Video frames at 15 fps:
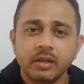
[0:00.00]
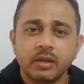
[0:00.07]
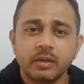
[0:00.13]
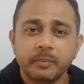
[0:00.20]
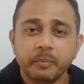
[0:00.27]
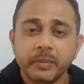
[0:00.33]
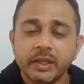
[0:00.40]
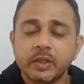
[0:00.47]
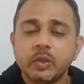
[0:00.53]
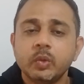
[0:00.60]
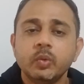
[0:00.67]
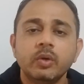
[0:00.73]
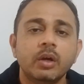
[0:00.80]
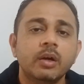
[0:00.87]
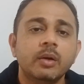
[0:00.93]
make
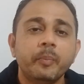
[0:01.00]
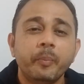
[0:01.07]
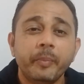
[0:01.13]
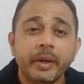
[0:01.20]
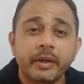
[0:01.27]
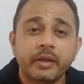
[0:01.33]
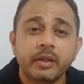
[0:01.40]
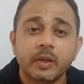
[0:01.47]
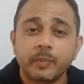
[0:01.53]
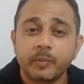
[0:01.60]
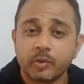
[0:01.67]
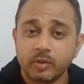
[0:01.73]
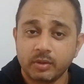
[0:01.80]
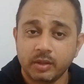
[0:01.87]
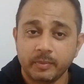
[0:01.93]
you a better
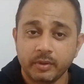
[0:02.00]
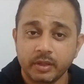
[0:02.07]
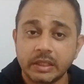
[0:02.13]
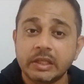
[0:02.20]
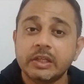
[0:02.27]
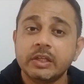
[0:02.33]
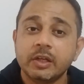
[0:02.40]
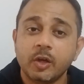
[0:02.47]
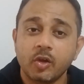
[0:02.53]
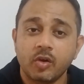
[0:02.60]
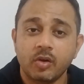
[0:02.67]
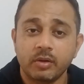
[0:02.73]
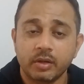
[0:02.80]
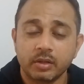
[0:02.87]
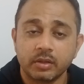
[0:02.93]
programmer in
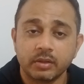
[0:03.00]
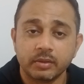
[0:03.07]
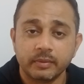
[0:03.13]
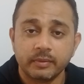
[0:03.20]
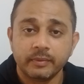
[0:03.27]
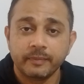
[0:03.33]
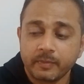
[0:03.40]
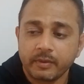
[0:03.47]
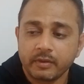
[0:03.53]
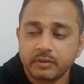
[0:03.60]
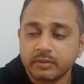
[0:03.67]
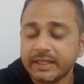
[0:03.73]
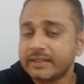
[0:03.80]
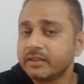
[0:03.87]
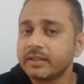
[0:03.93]
long run.
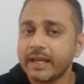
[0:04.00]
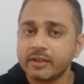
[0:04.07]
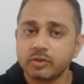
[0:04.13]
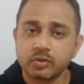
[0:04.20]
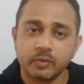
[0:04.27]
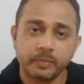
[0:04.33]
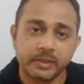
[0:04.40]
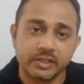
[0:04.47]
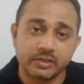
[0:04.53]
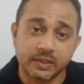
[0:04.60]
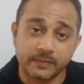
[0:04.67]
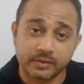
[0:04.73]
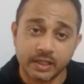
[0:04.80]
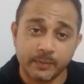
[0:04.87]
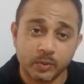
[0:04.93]
That's it, guys. So please
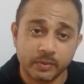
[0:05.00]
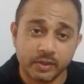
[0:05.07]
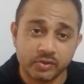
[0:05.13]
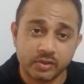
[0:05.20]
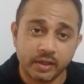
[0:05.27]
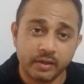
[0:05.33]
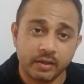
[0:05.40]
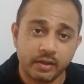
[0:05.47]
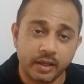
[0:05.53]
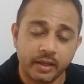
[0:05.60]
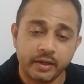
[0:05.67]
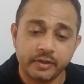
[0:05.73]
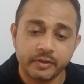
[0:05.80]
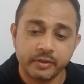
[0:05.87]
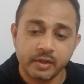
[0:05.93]
subscribe to my channel,
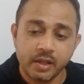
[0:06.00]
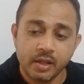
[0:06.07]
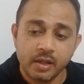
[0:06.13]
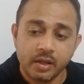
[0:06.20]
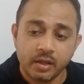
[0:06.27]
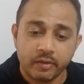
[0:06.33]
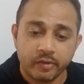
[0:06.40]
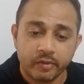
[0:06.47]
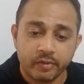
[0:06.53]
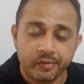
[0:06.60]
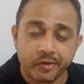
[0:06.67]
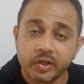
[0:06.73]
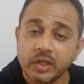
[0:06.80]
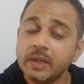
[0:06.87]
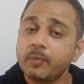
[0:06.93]
and
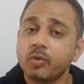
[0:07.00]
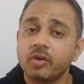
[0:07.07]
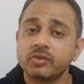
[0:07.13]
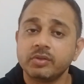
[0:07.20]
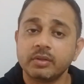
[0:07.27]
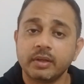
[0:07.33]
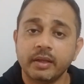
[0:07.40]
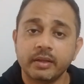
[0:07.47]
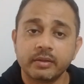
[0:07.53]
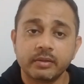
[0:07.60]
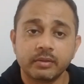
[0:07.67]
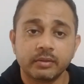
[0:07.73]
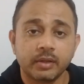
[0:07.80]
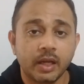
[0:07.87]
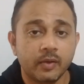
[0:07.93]
keep watching. Like,
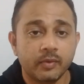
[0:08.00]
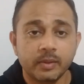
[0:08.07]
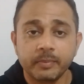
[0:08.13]
I will